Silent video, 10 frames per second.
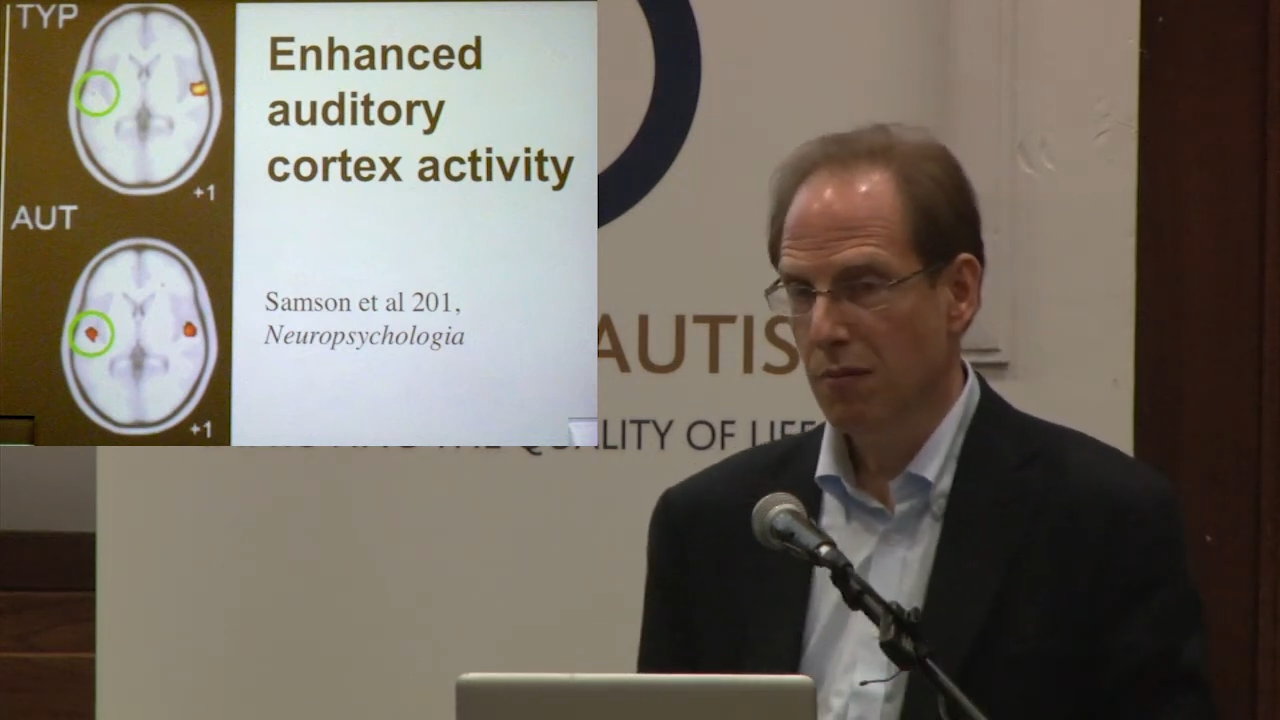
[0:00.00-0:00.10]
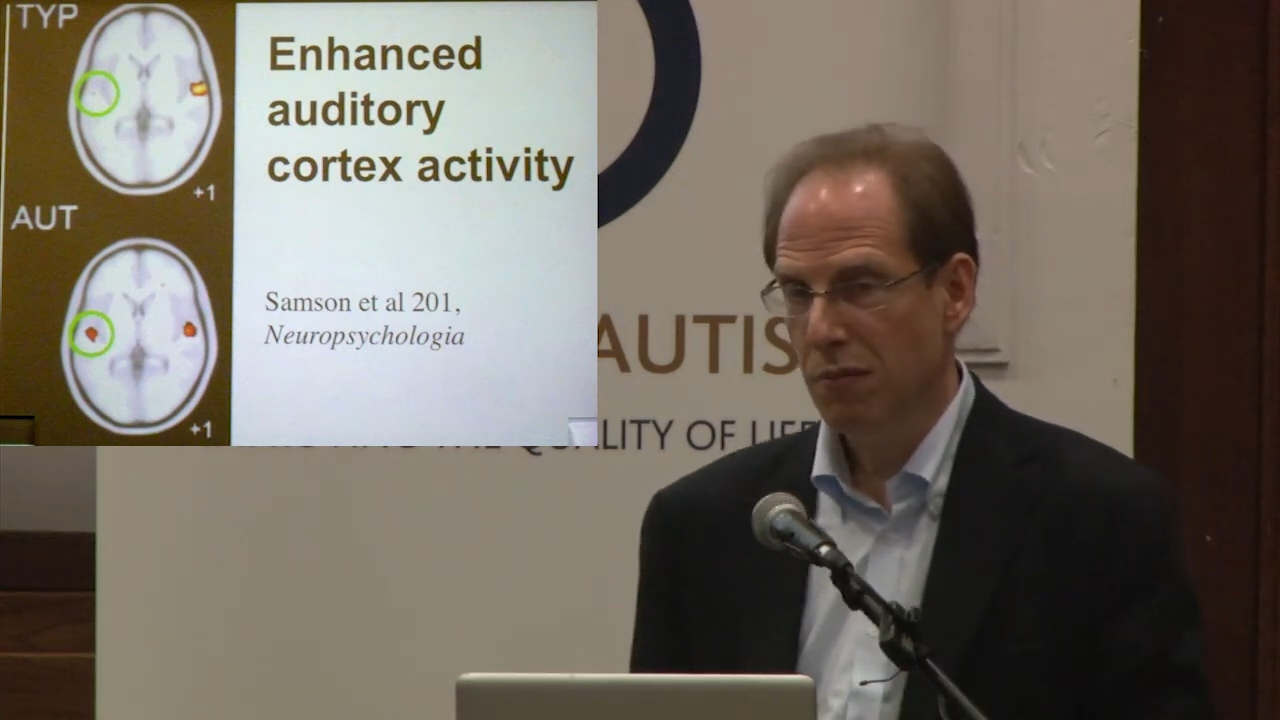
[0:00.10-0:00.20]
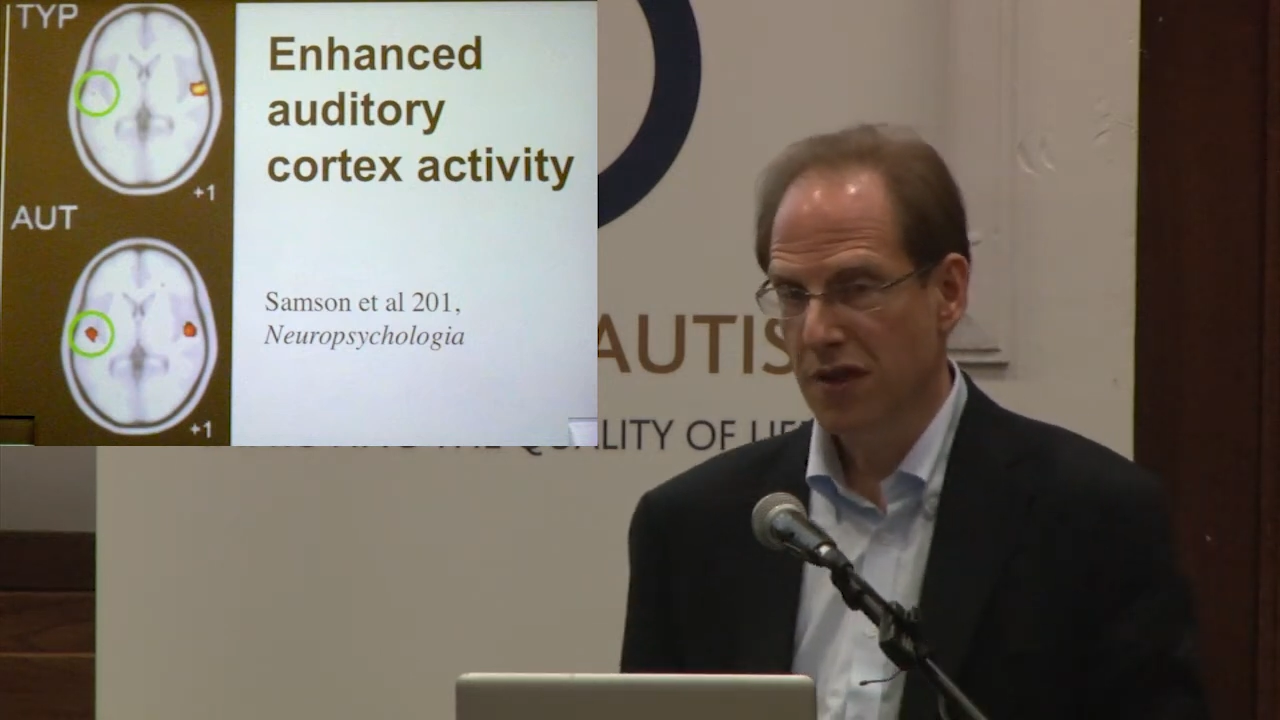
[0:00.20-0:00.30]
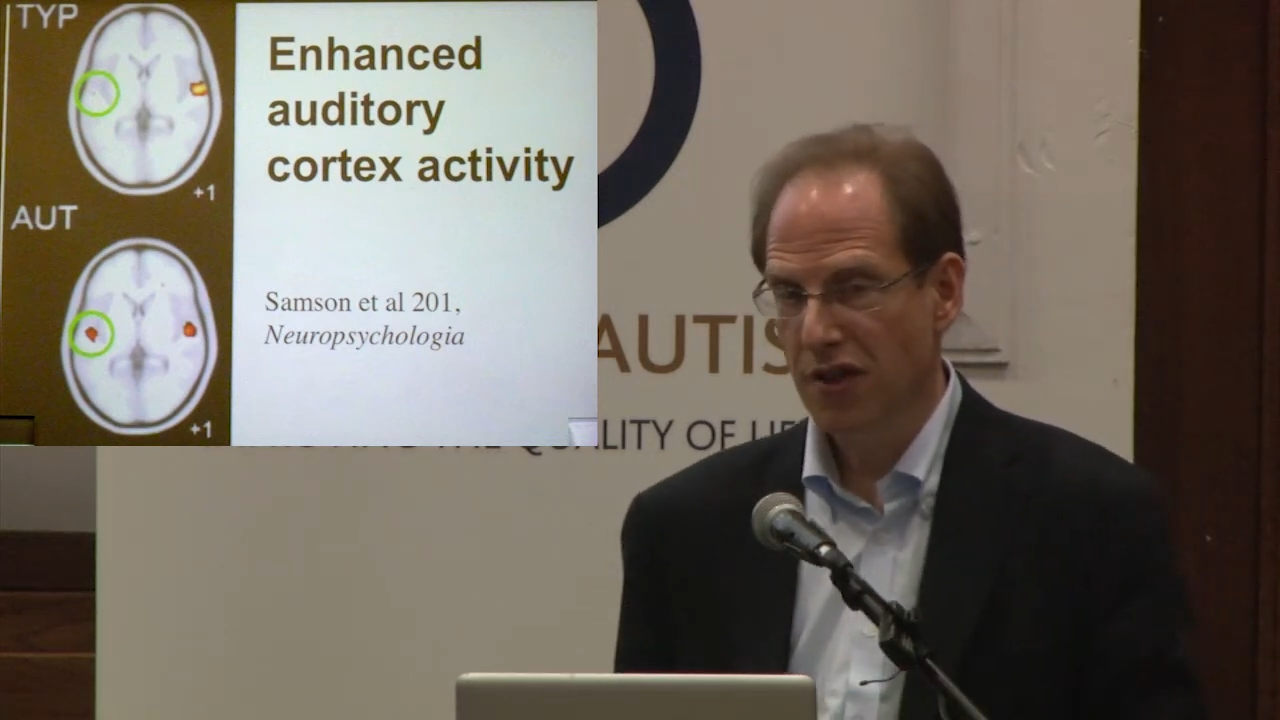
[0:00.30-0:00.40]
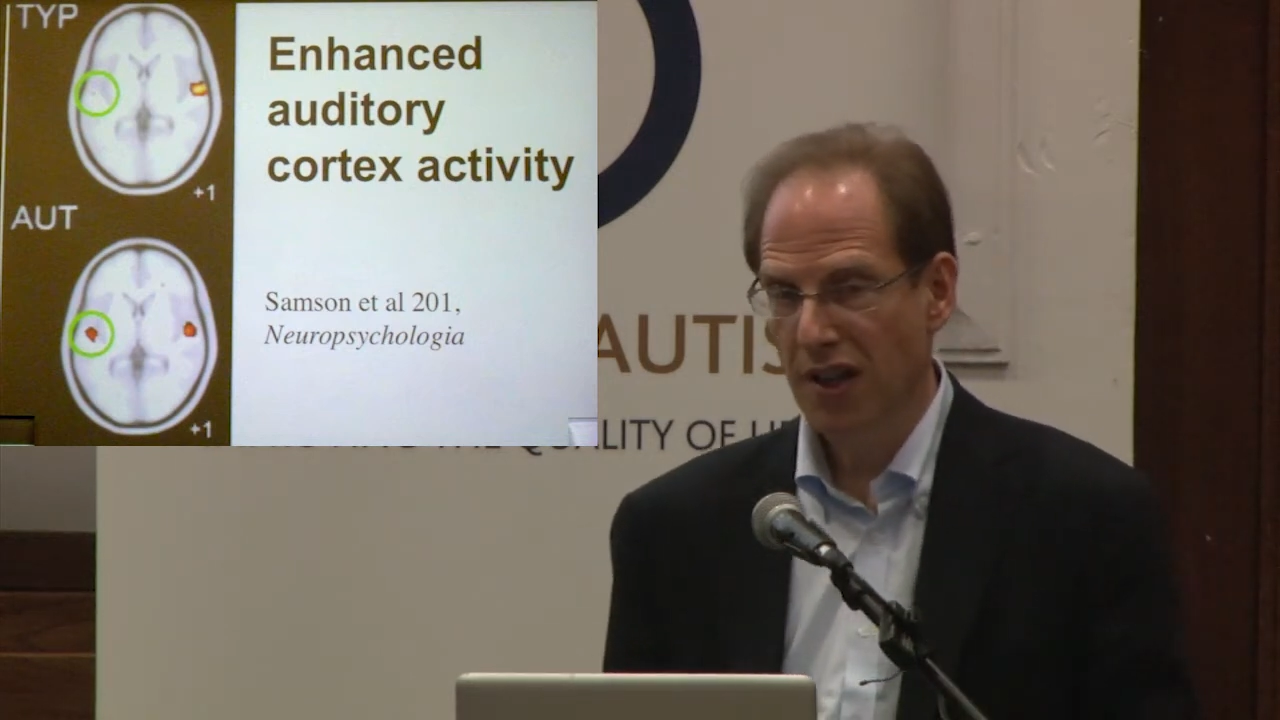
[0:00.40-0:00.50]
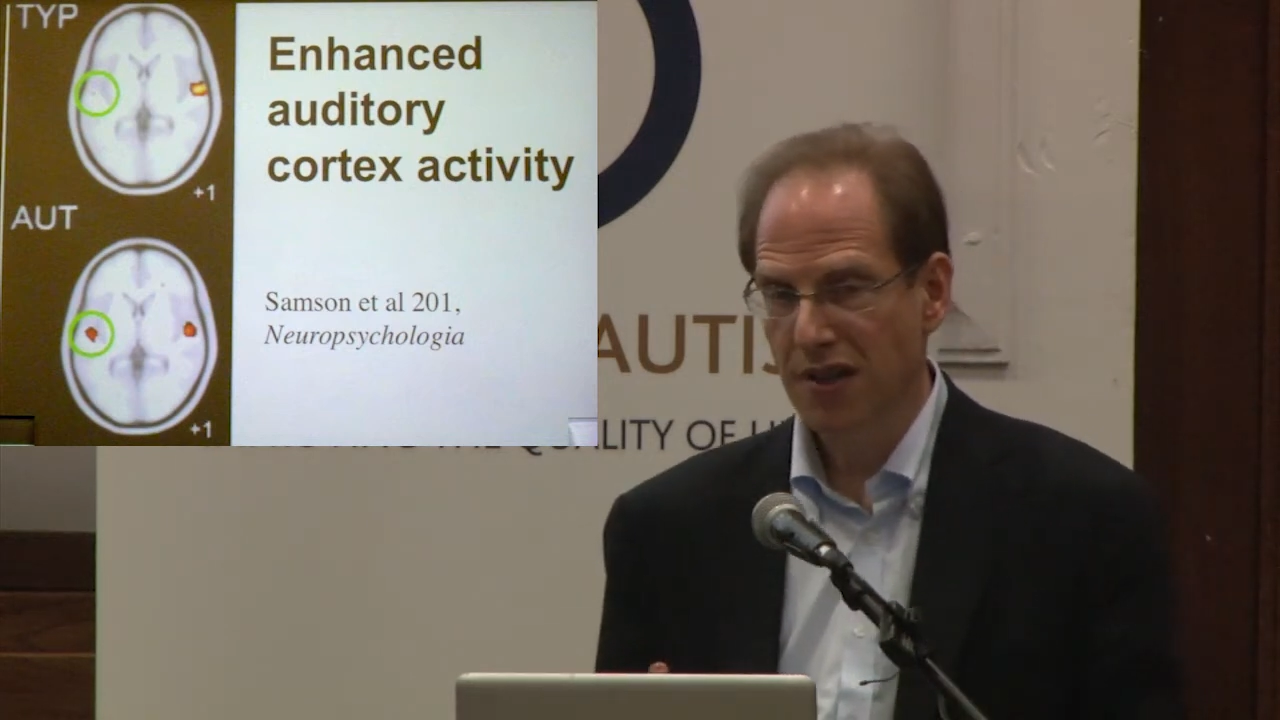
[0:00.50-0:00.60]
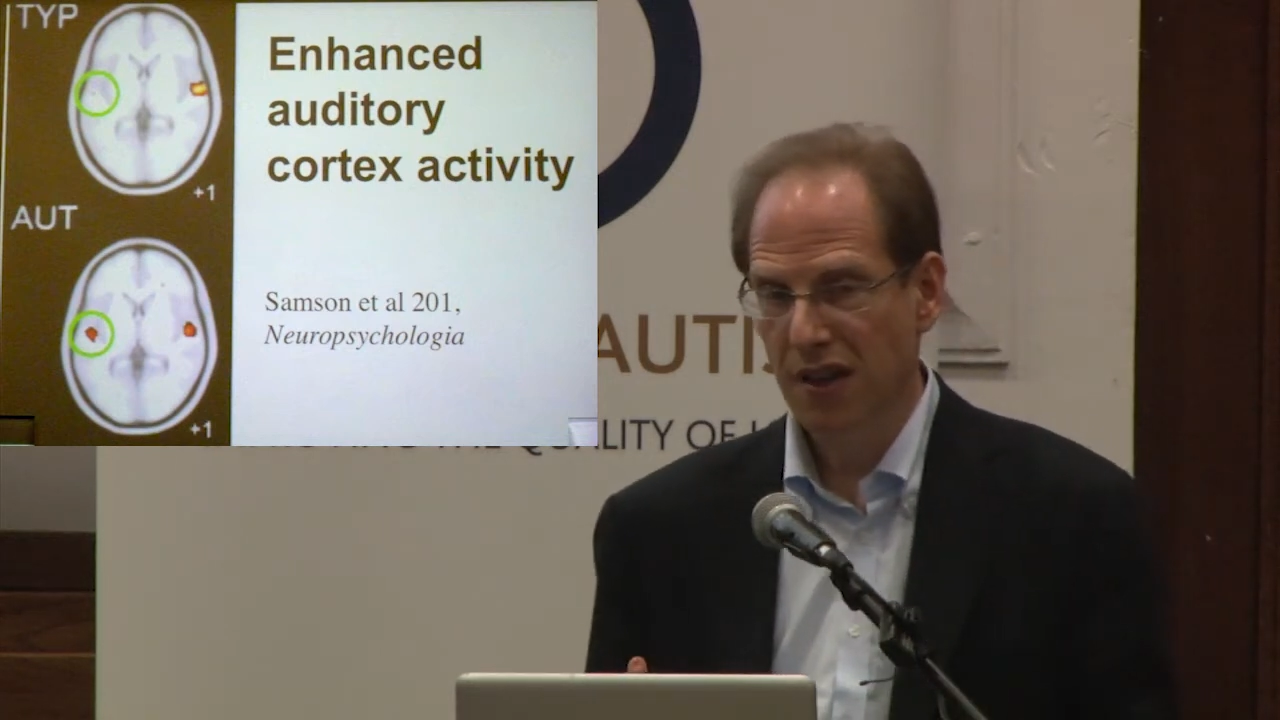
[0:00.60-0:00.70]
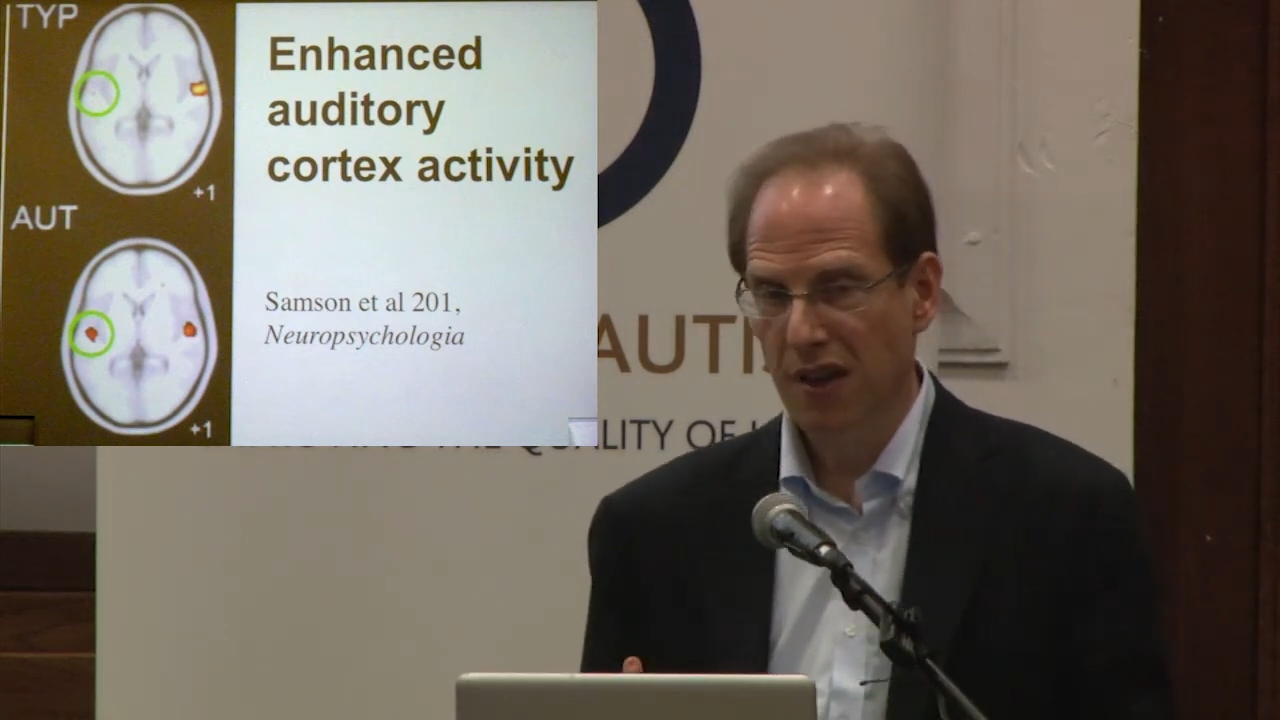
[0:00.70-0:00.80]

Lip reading: suggesting